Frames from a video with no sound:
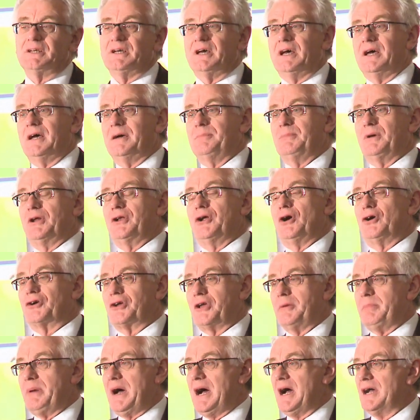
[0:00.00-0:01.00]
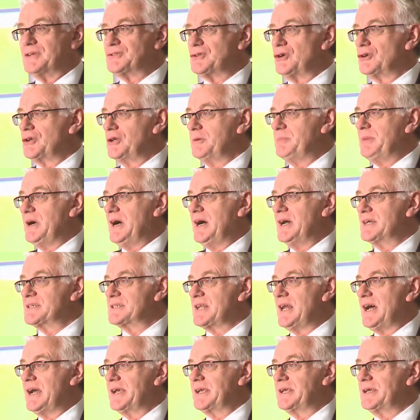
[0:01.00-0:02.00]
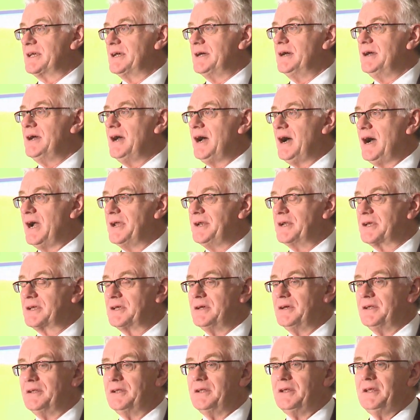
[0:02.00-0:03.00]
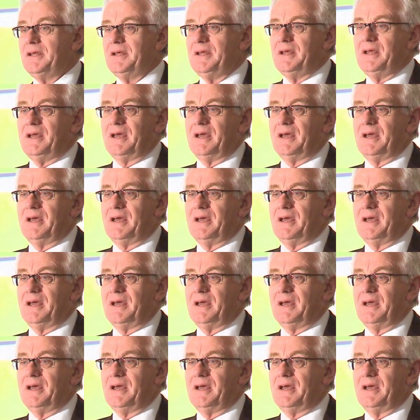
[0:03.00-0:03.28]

and occupiers like Heineken,